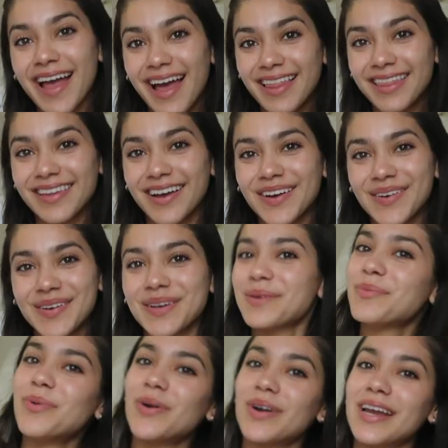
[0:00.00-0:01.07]
Hello, good
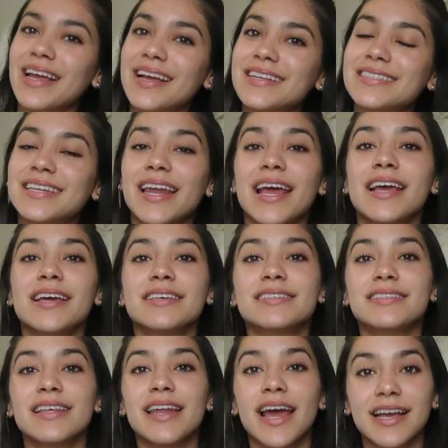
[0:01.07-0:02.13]
morning. Today is
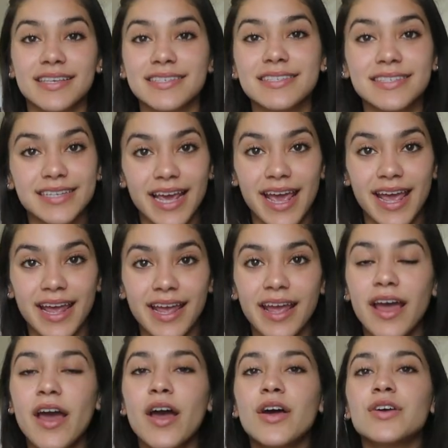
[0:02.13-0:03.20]
the next
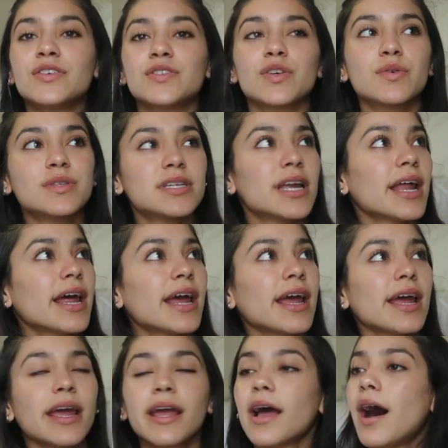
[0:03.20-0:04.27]
day. So
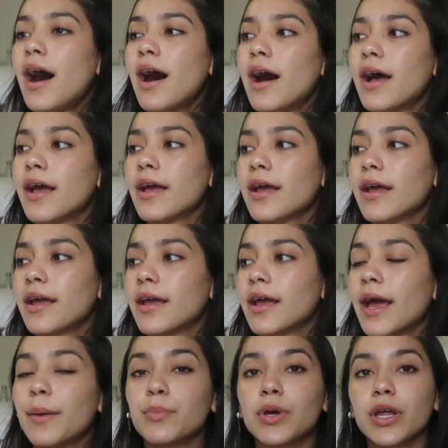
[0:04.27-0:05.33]
today I
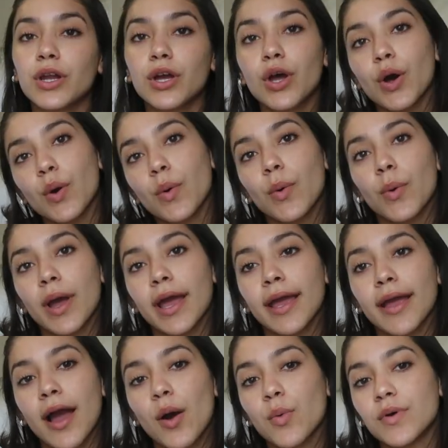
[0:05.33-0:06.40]
am gonna go
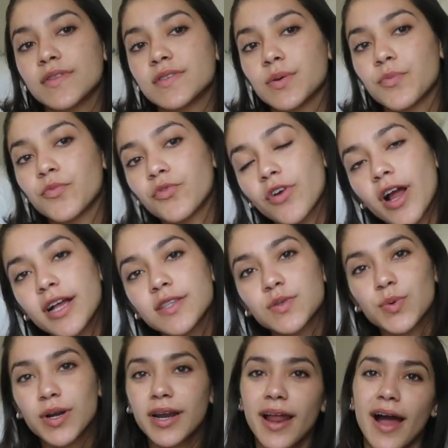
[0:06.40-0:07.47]
hang out with some friends.
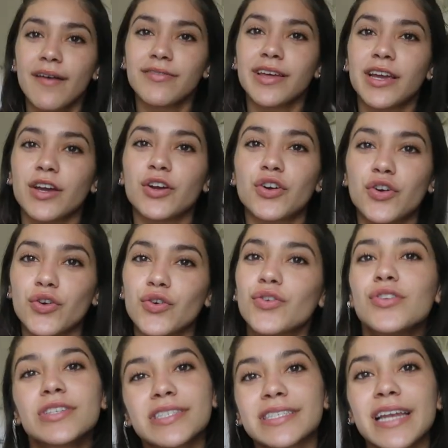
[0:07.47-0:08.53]
We're gonna have like a
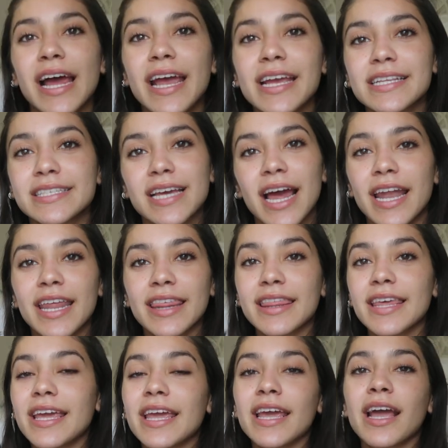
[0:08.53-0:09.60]
girls night kind of
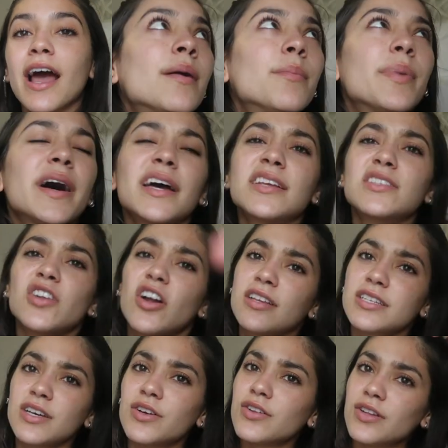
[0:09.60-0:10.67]
thing, but it's
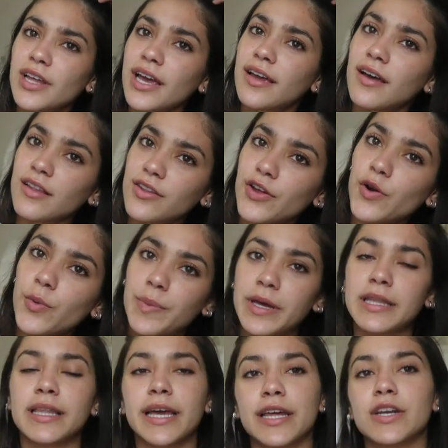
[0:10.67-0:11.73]
not till like a little
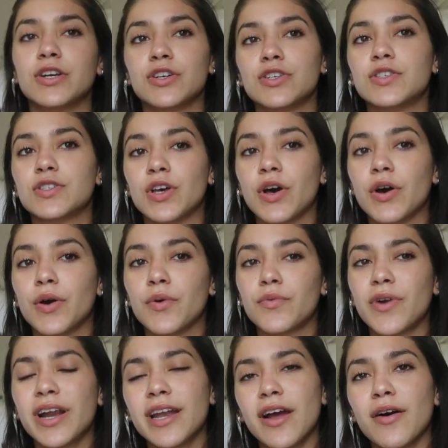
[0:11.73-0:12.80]
bit later. So
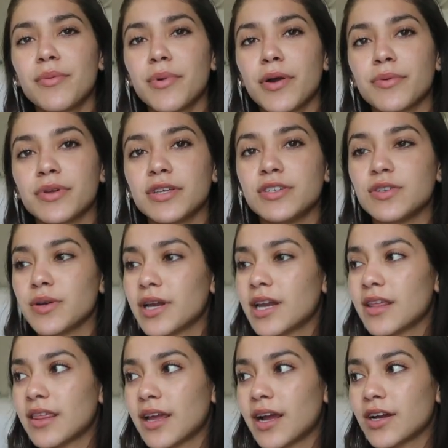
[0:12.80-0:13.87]
right now I'm not really doing anything.